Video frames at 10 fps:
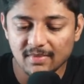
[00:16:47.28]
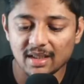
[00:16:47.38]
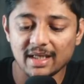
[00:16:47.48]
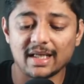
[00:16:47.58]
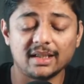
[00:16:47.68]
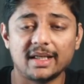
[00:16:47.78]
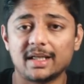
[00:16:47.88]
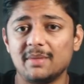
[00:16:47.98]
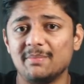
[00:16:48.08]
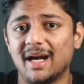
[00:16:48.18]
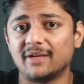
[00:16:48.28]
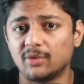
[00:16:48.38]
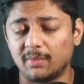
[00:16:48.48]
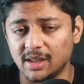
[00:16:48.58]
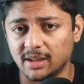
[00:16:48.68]
Right? And they can be bad
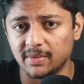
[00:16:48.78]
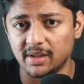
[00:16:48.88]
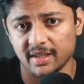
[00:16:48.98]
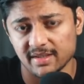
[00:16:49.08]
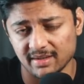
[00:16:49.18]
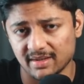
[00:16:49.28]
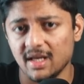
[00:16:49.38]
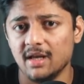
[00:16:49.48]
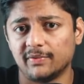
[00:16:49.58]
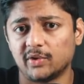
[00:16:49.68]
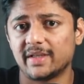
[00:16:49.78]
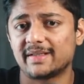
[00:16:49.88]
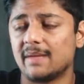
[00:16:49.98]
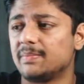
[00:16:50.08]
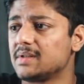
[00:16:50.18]
for multiple reasons. For
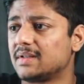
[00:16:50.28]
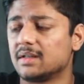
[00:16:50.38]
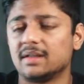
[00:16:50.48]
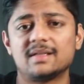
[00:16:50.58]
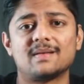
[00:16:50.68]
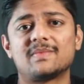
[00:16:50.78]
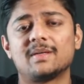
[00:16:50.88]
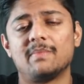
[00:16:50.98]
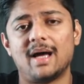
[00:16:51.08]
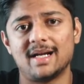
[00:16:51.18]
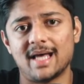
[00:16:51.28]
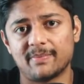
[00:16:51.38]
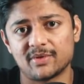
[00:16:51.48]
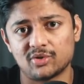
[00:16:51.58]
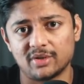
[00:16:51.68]
example, suddenly something bad
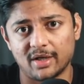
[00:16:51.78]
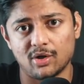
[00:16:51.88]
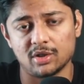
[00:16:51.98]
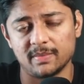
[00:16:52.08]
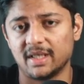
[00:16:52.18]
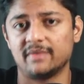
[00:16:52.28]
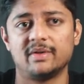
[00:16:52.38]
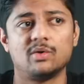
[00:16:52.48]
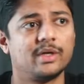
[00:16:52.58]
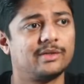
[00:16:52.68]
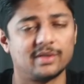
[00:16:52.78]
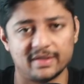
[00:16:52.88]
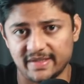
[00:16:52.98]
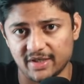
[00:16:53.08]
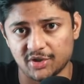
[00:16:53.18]
happens to the economy and we go into a
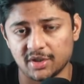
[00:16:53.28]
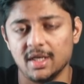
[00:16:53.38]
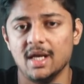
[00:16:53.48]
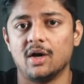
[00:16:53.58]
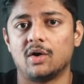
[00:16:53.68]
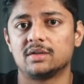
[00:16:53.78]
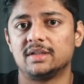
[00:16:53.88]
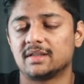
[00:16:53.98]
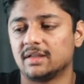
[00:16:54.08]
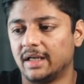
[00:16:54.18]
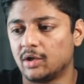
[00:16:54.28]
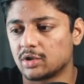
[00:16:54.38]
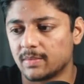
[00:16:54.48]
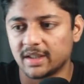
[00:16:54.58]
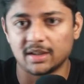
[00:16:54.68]
recession, or there's an
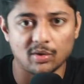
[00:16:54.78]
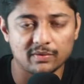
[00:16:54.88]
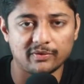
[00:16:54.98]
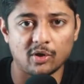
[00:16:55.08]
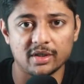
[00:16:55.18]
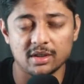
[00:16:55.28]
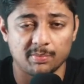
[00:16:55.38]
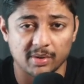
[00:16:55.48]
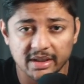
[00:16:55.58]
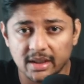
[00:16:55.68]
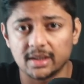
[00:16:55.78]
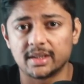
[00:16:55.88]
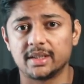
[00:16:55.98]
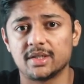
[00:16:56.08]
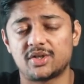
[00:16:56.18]
economic downfall in a particular
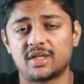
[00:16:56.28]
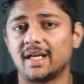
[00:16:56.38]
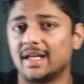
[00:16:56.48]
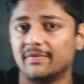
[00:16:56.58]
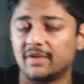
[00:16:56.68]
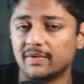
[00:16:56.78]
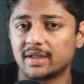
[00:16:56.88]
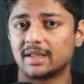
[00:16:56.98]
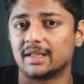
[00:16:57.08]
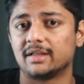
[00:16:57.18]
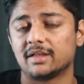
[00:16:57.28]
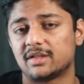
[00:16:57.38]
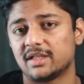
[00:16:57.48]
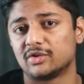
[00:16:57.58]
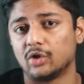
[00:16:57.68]
industry and everyone in that
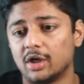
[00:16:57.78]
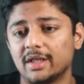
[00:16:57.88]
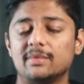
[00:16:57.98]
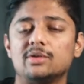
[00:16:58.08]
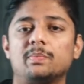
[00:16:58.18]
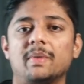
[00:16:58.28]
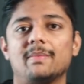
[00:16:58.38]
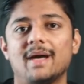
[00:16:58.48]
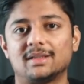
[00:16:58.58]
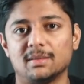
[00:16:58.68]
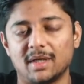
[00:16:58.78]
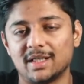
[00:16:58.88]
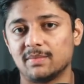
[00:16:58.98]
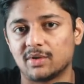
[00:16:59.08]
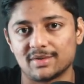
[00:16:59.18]
industry is not able to pay back the
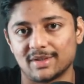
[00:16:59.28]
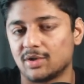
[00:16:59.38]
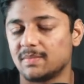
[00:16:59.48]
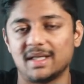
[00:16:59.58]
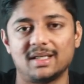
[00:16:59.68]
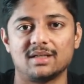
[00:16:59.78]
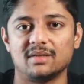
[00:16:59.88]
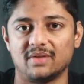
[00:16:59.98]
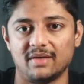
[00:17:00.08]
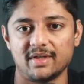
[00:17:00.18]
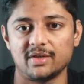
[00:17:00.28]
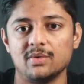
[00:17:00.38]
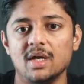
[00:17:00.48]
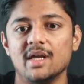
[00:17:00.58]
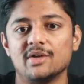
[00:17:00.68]
money because they're not making enough revenue.
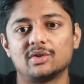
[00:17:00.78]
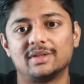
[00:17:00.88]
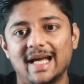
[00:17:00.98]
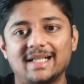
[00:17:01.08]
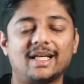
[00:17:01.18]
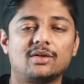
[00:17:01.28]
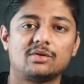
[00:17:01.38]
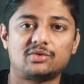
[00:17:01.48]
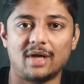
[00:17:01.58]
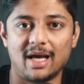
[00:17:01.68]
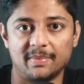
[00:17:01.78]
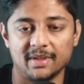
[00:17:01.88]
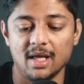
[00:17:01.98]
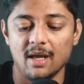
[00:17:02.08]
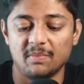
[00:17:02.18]
So that can also happen.